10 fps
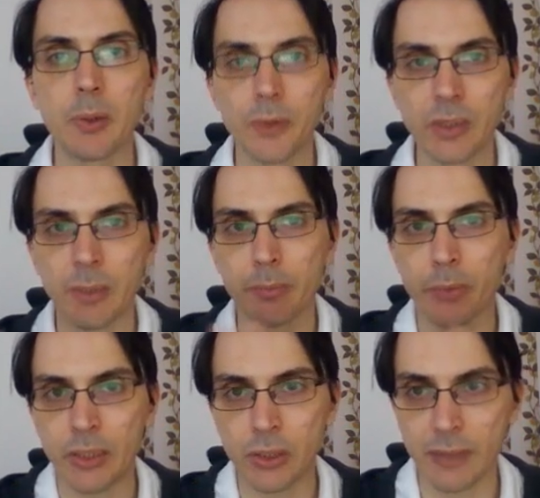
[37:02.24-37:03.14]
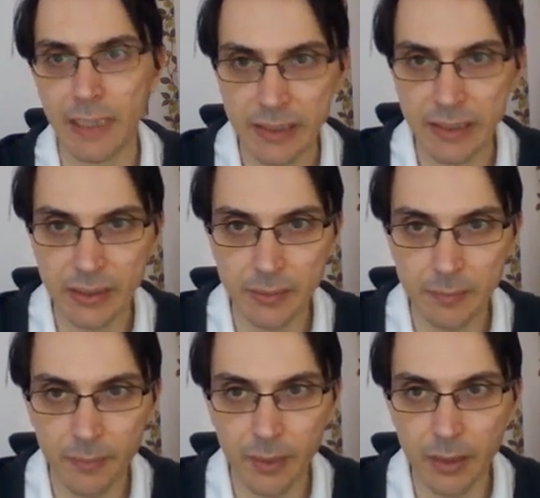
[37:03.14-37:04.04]
from a population x,
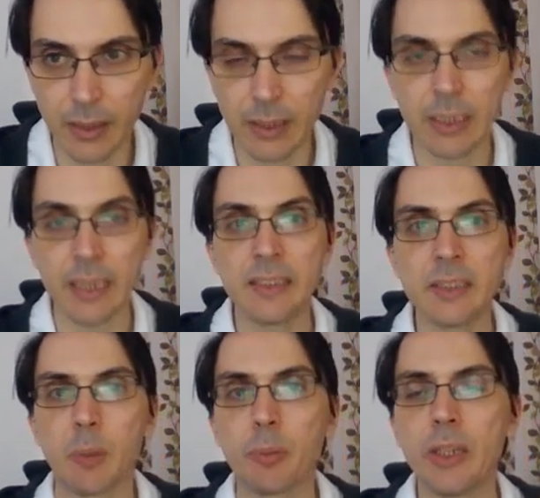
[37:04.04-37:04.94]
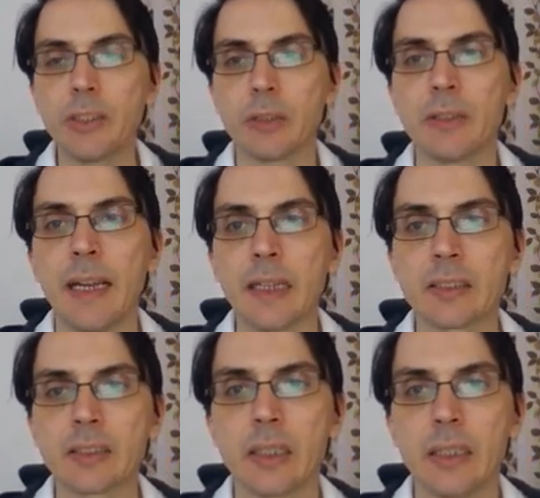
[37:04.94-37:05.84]
and this population
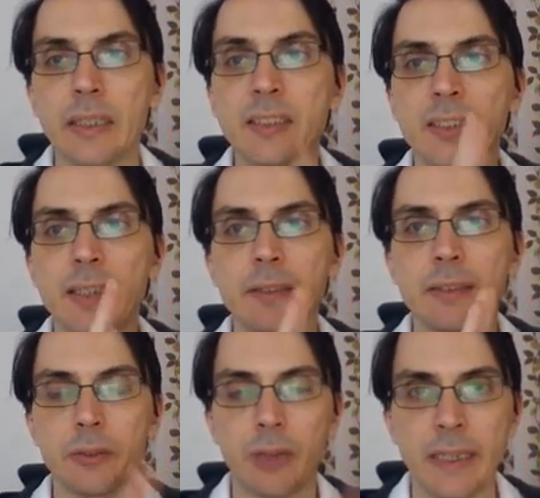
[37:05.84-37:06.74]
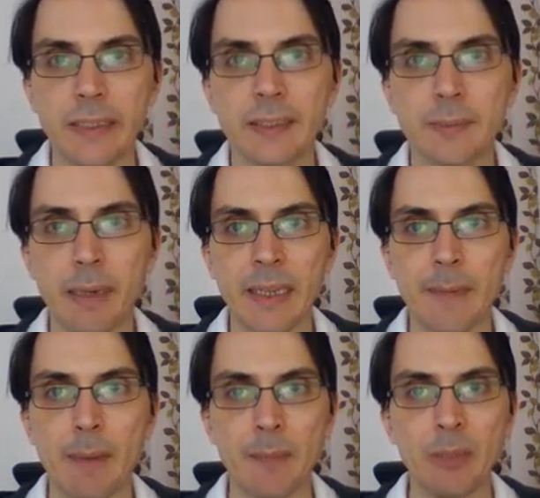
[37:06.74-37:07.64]
X is characterized by a
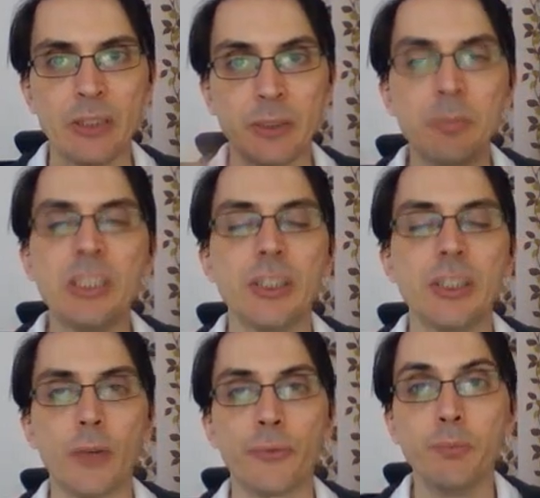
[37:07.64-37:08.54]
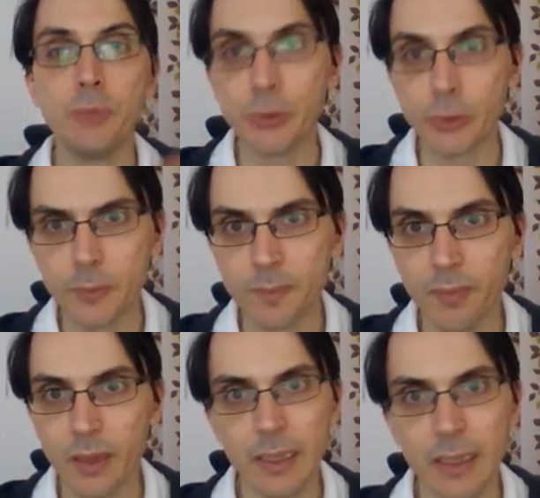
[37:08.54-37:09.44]
parameter mean of mu
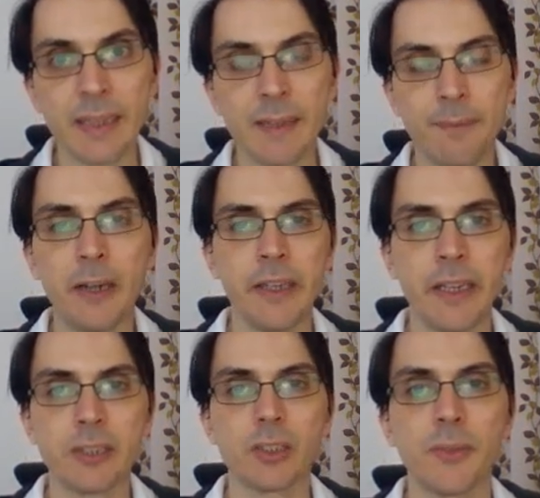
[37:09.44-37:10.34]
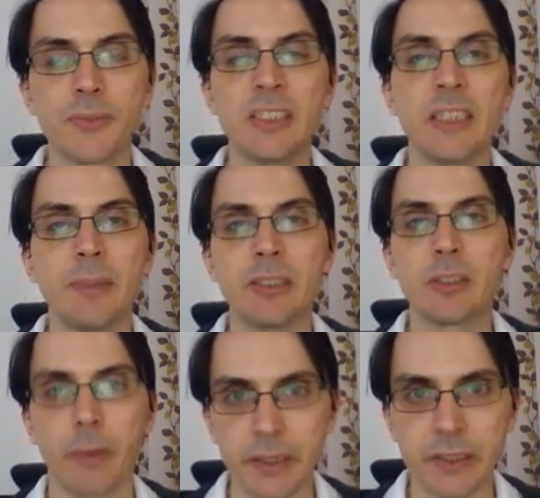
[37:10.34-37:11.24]
and a variance of sigma
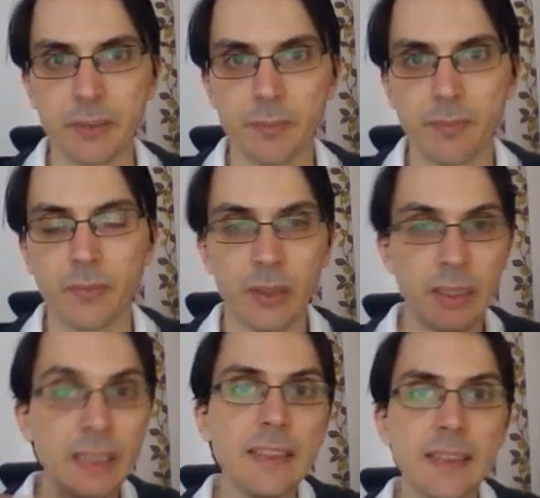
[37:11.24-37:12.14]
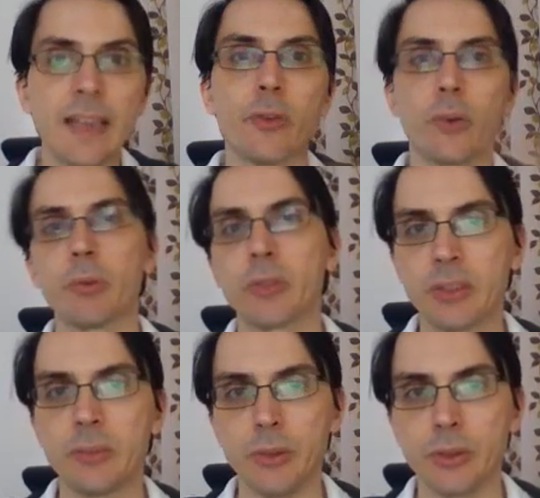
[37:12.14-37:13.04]
squared in a normal
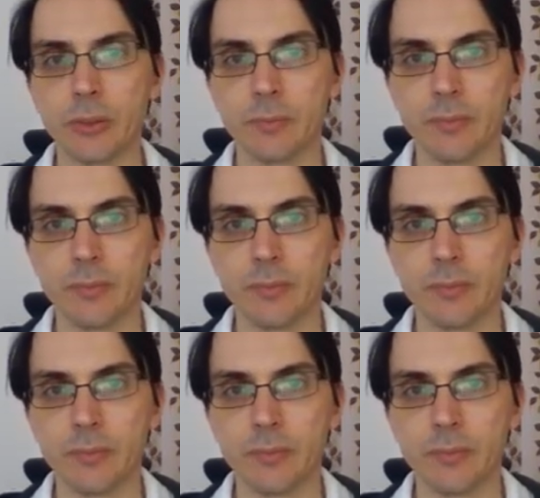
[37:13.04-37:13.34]
distribution.